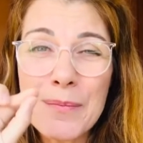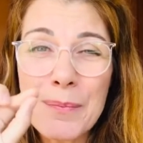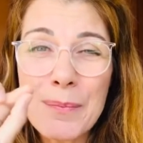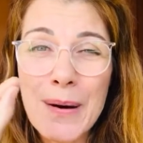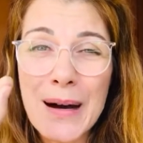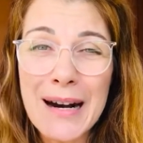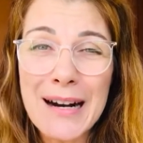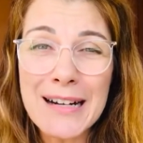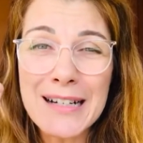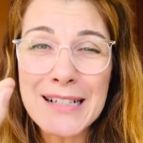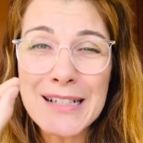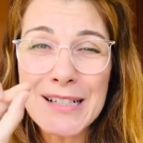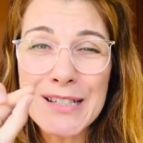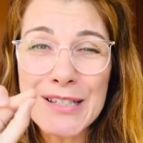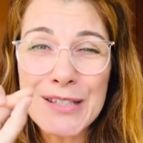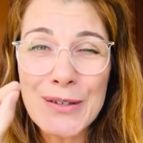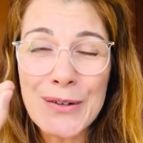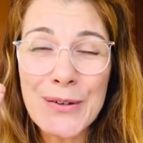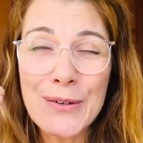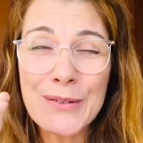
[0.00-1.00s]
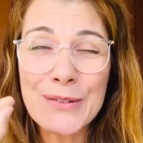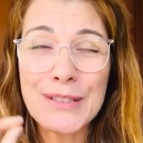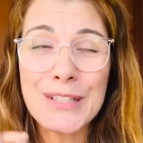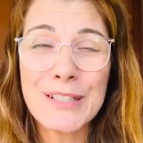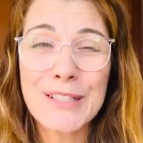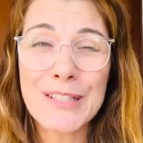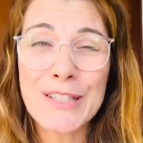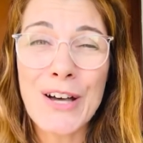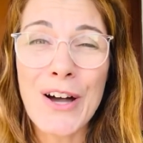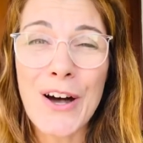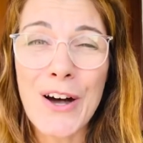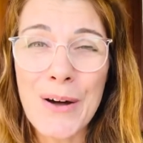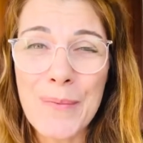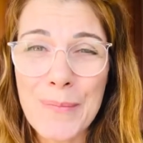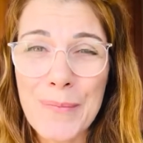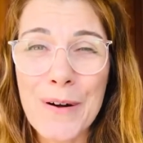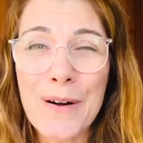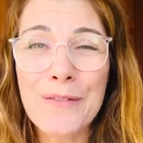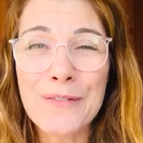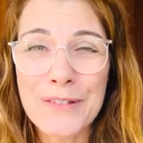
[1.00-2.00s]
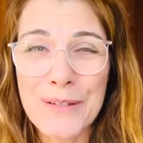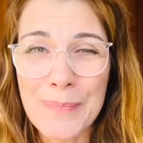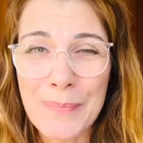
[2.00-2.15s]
parts on the top of the